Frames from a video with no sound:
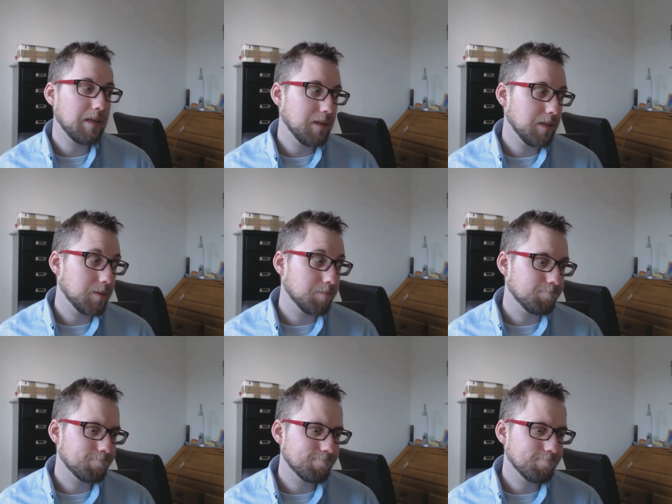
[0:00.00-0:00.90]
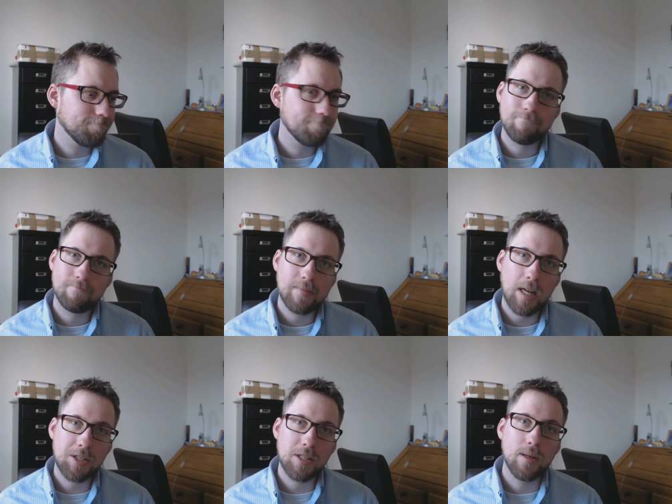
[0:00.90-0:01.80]
and um,
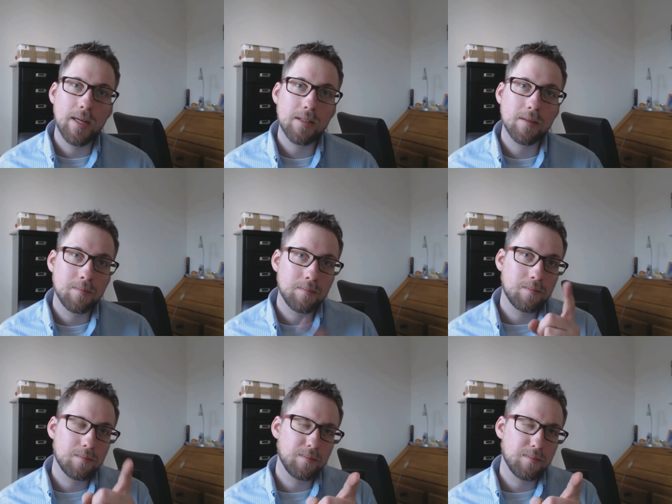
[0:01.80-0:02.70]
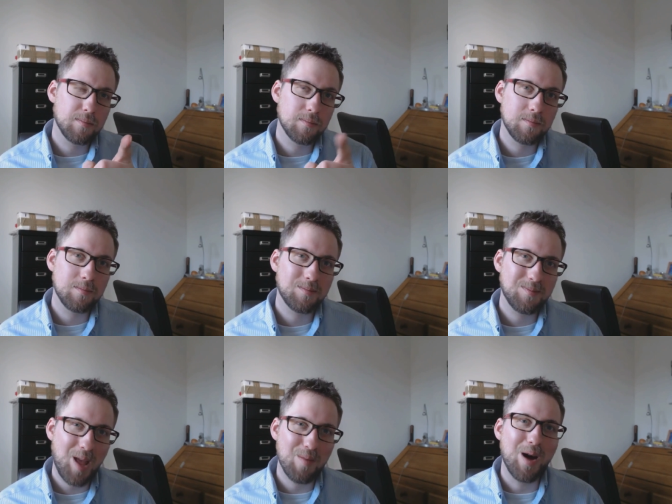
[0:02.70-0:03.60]
I'll see you later.
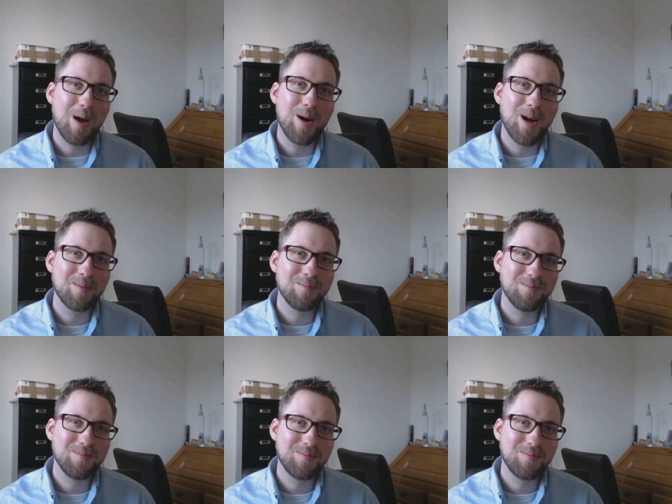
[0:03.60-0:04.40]
Bye-bye.